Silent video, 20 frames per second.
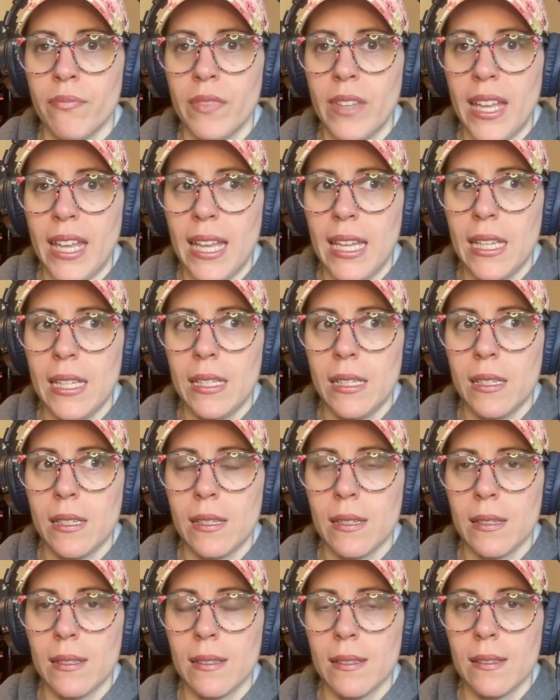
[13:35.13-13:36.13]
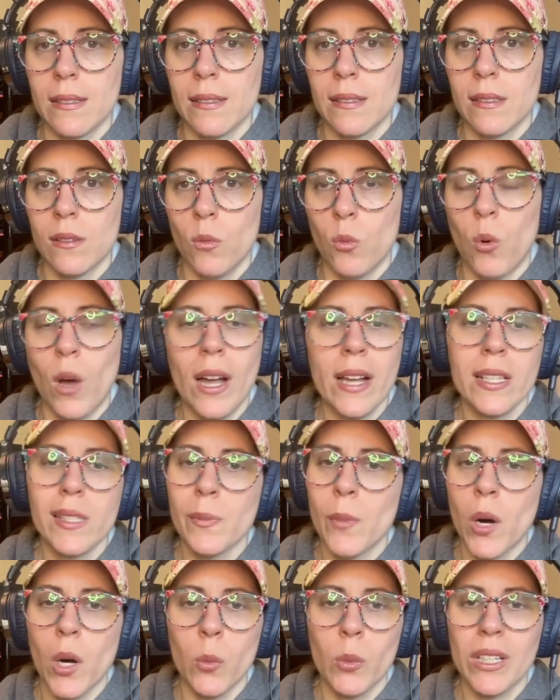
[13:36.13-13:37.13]
And why is
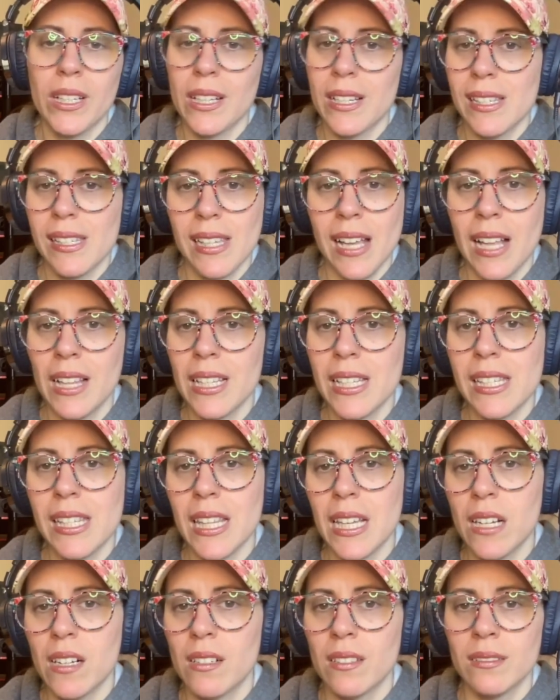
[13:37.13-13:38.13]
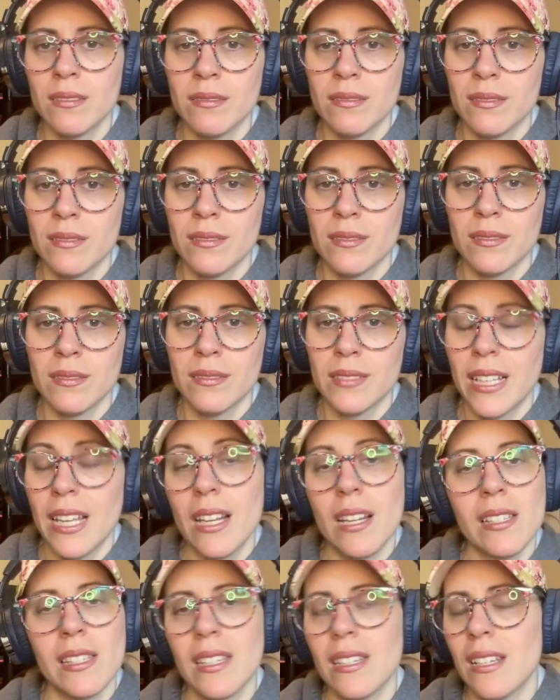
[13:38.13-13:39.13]
Marwin Gonzalez there? He
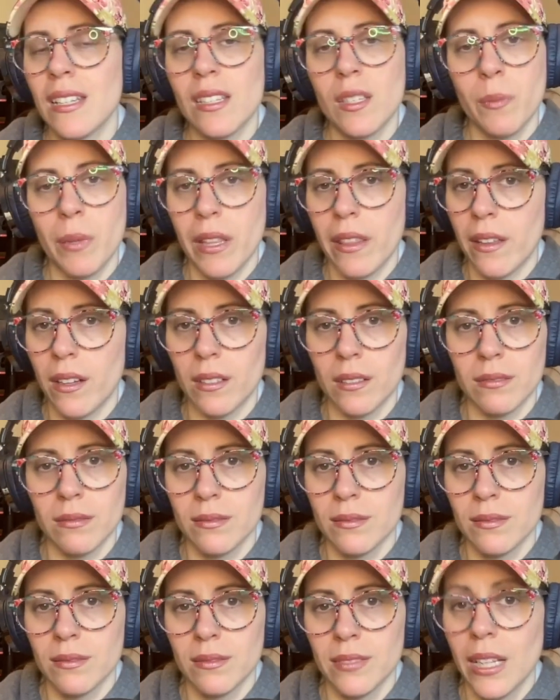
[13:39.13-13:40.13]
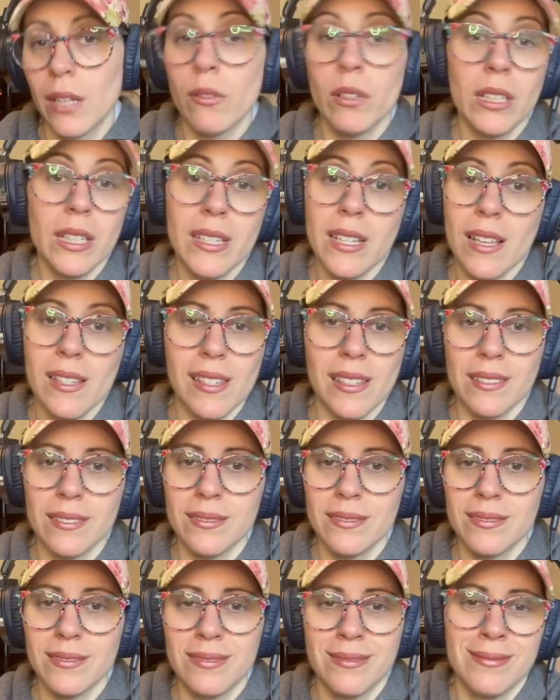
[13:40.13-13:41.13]
doesn't need to be there. He really doesn't.
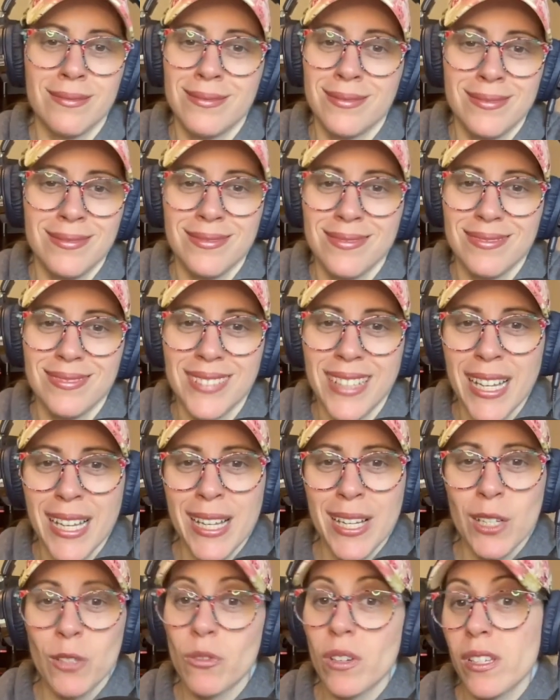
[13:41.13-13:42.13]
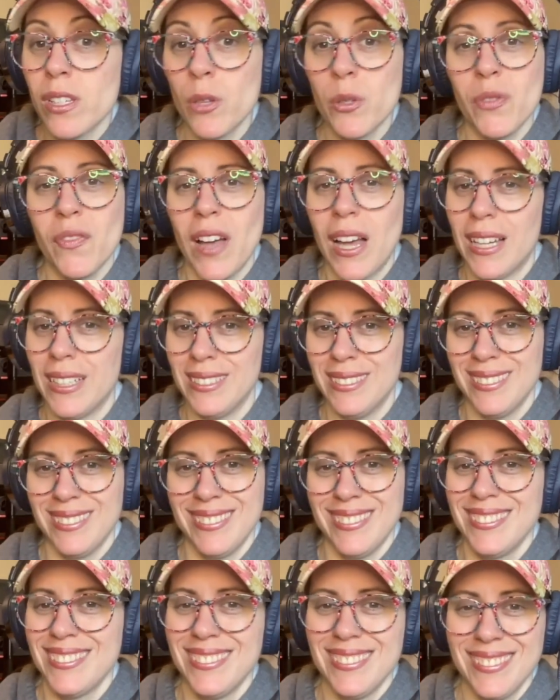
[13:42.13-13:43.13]
Rizzo's fine.
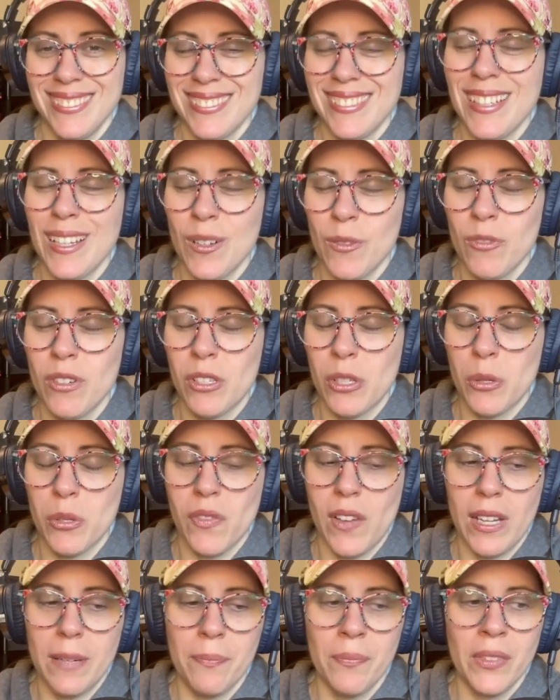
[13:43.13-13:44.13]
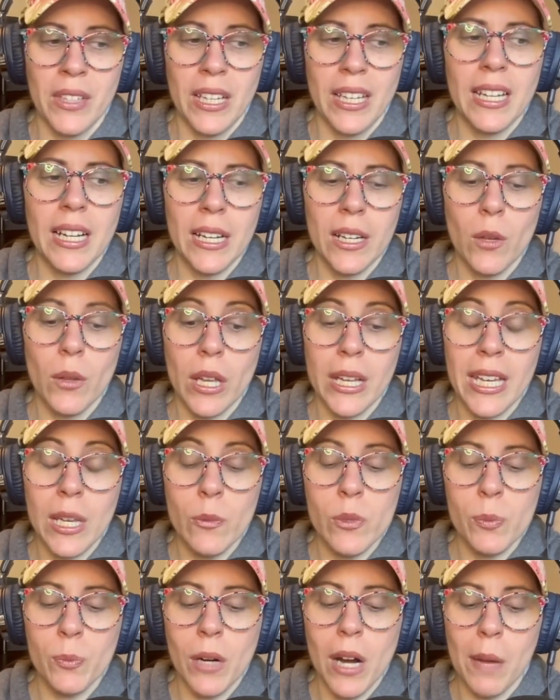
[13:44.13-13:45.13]
Rizzo's fine. And I know that he
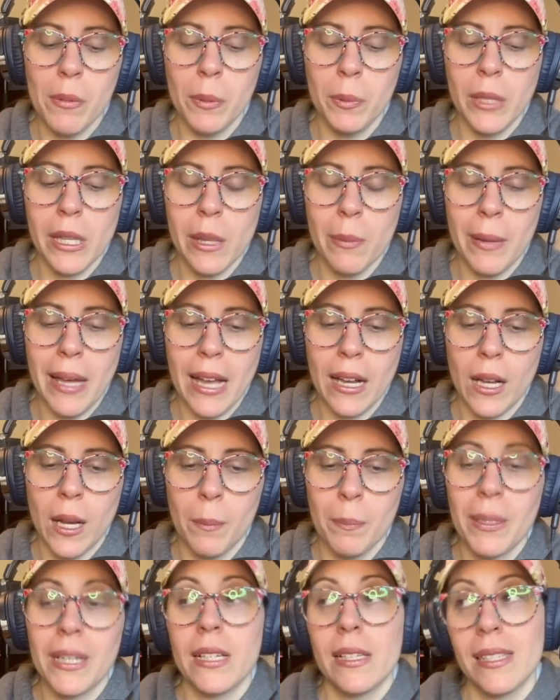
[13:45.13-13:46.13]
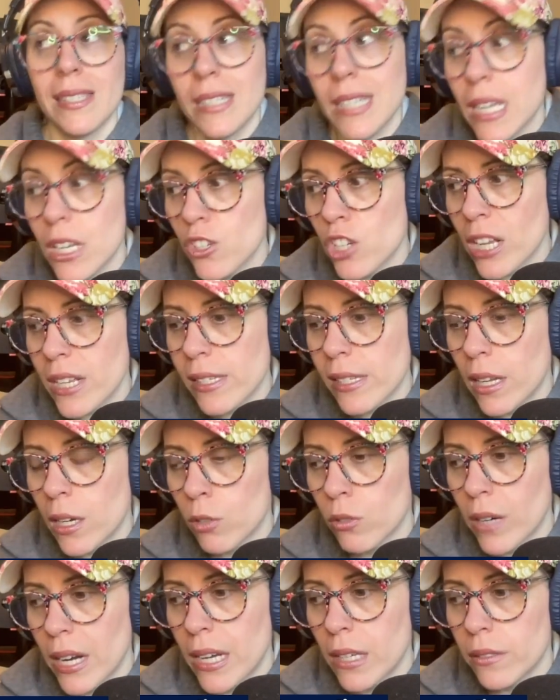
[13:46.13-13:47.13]
was probably the backup because DJ's not
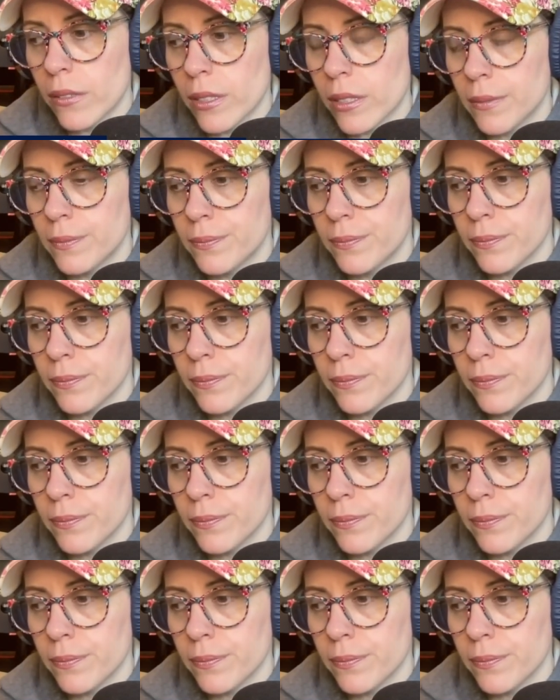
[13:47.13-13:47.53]
around.